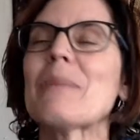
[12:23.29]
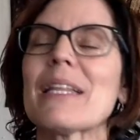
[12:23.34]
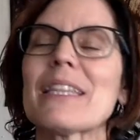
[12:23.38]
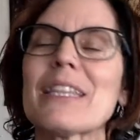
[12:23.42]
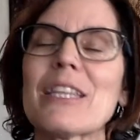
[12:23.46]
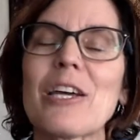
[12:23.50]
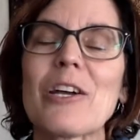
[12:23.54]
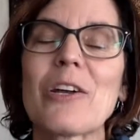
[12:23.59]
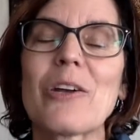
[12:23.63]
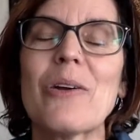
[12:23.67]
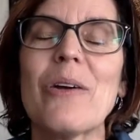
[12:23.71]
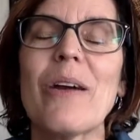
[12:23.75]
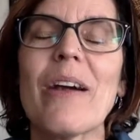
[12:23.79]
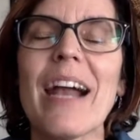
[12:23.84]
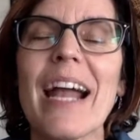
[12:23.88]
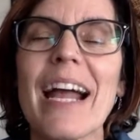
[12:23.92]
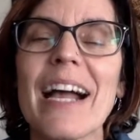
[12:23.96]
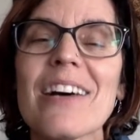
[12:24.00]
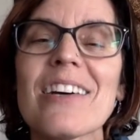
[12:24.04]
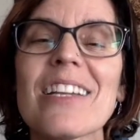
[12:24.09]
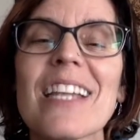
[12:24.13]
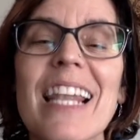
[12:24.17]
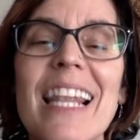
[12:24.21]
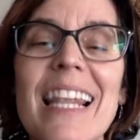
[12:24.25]
but the
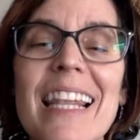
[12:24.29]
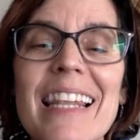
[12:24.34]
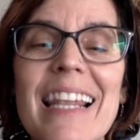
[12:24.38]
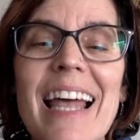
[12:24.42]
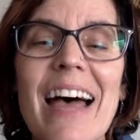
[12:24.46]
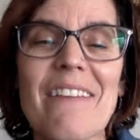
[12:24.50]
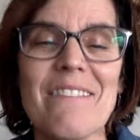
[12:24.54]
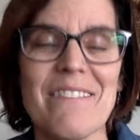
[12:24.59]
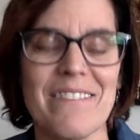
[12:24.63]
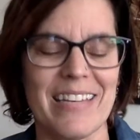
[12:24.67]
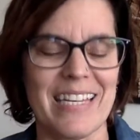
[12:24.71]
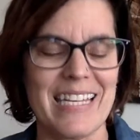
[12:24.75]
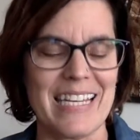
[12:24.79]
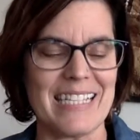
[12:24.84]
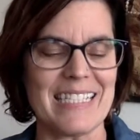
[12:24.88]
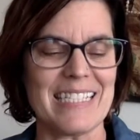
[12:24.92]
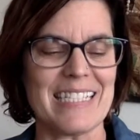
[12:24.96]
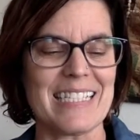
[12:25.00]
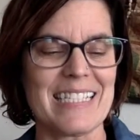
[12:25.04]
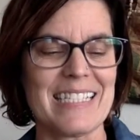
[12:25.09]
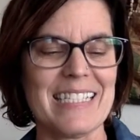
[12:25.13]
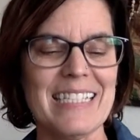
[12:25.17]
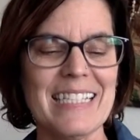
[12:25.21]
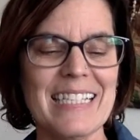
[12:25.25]
crowd loved
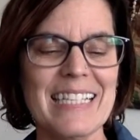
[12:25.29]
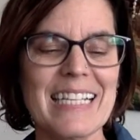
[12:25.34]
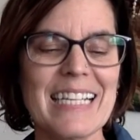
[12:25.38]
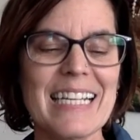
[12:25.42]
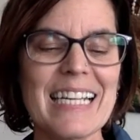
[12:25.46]
it.